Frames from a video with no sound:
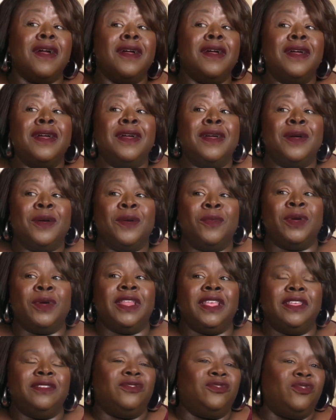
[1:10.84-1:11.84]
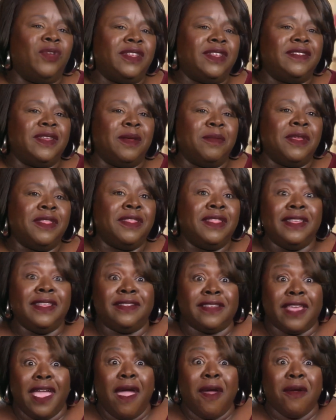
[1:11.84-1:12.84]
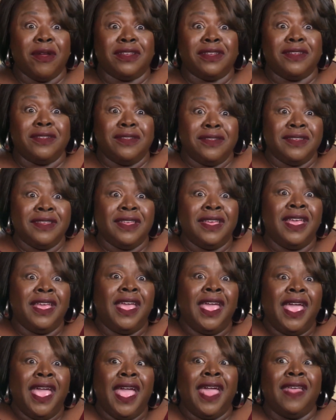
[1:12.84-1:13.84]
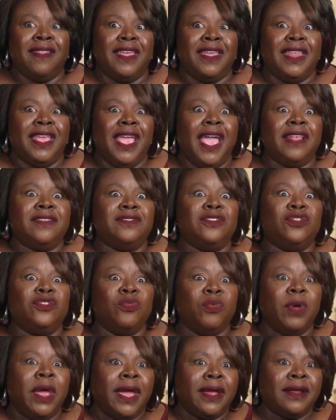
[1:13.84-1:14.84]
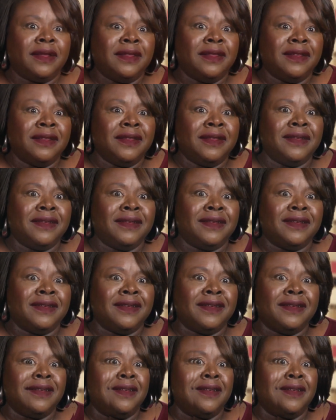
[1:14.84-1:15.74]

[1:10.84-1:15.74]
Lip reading: potluck dinners wafting through fellowship halls, and the spiritual cadence of sermons